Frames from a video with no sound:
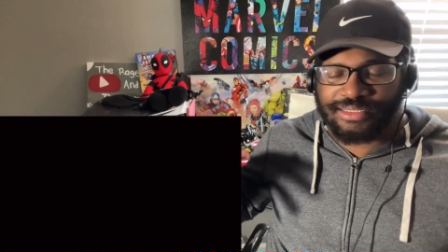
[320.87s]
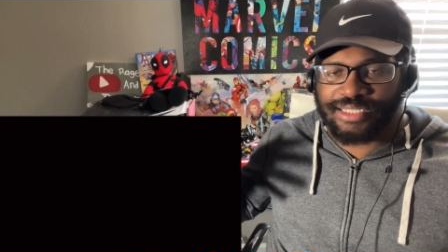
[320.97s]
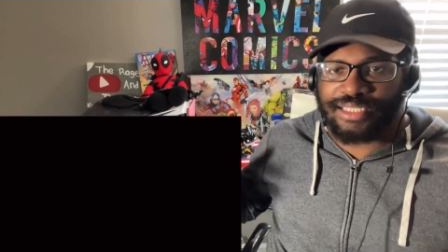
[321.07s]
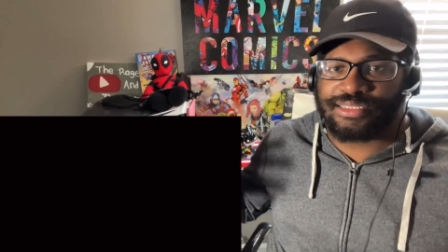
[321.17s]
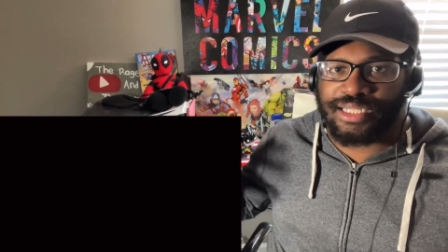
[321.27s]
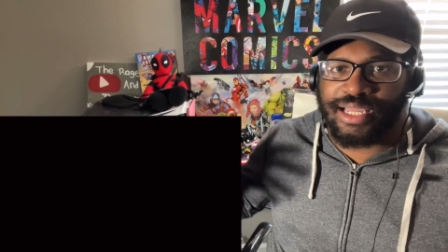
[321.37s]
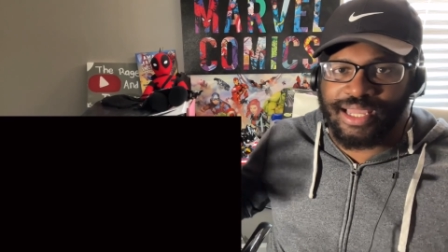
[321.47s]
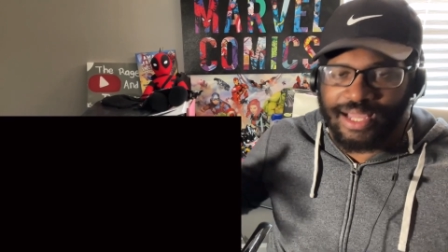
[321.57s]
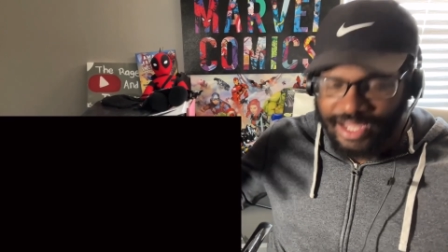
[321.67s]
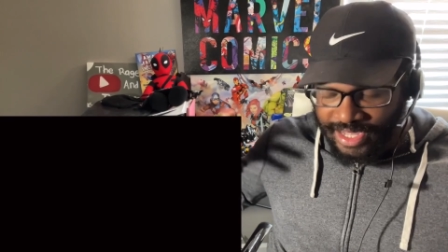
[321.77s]
such
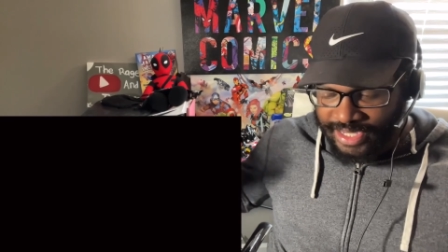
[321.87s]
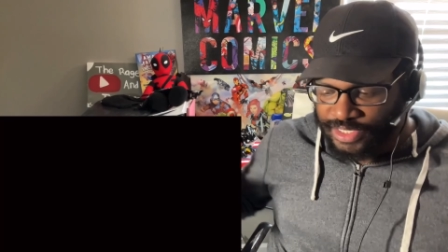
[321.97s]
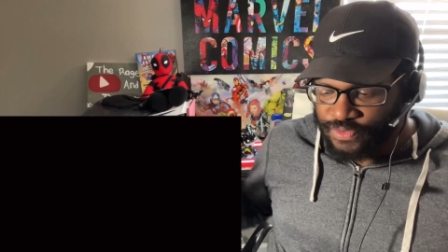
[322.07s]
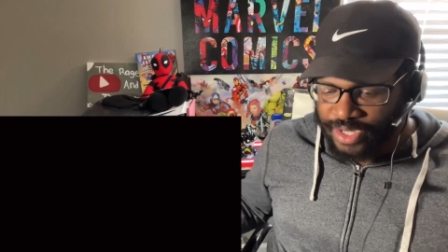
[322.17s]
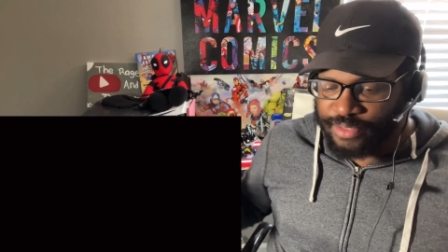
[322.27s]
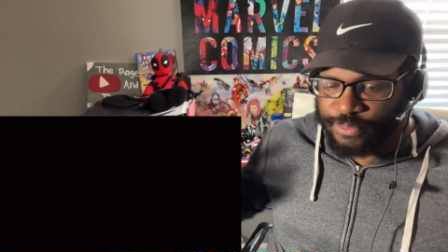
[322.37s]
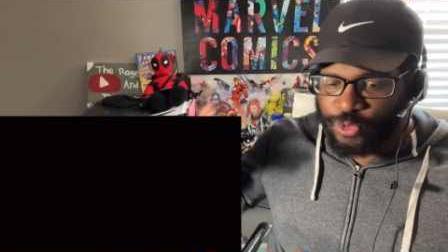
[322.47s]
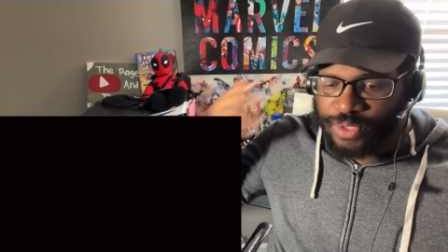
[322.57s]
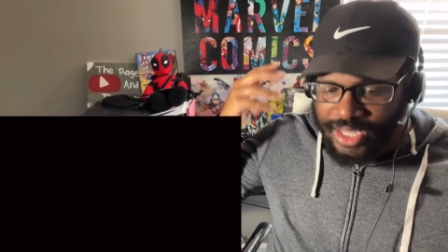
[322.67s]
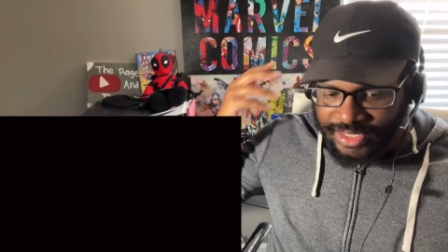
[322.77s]
uh,
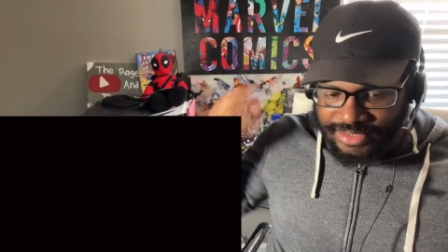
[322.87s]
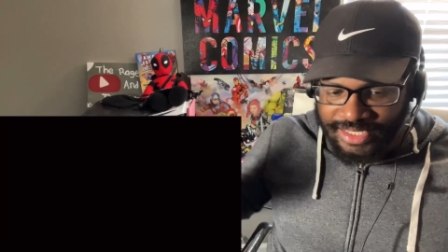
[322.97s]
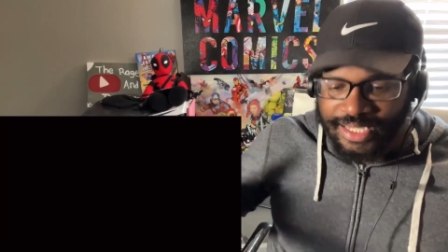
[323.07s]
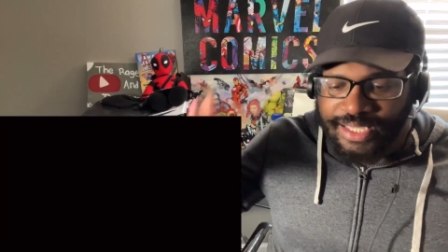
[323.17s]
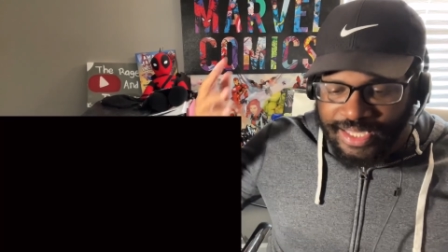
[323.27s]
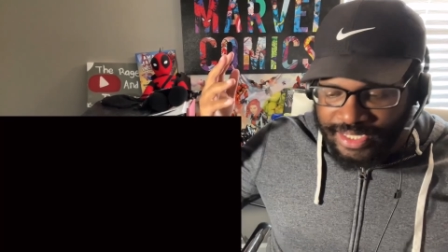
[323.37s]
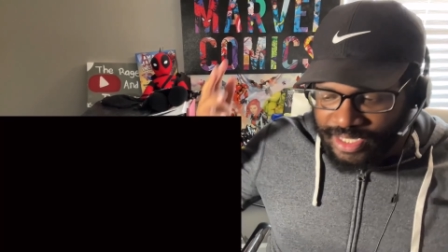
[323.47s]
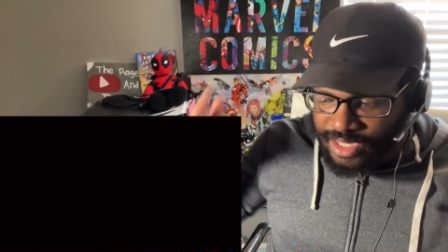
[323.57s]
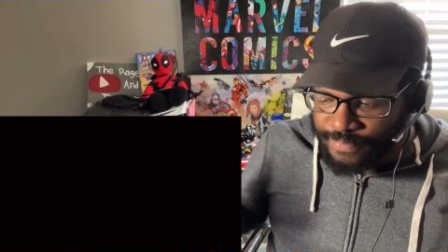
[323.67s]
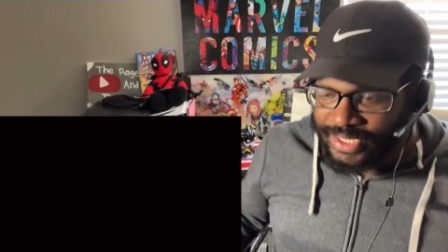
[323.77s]
incredible singing
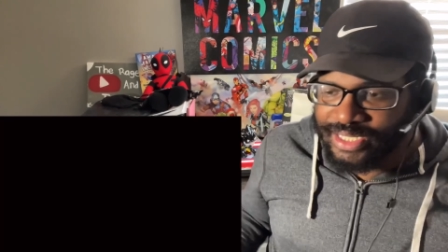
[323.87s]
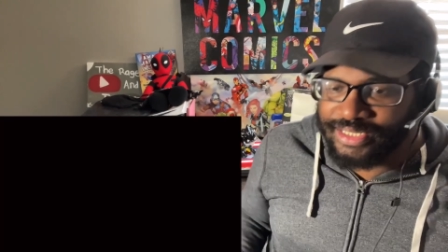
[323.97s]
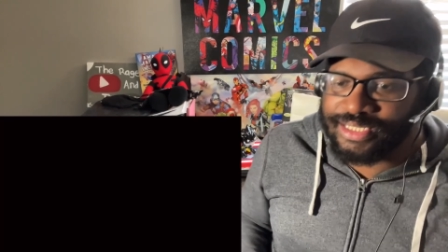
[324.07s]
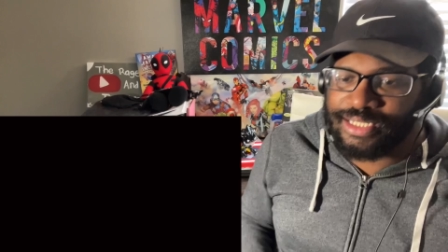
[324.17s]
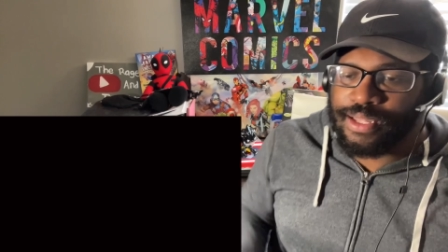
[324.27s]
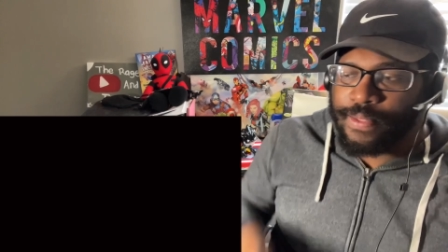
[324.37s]
ability,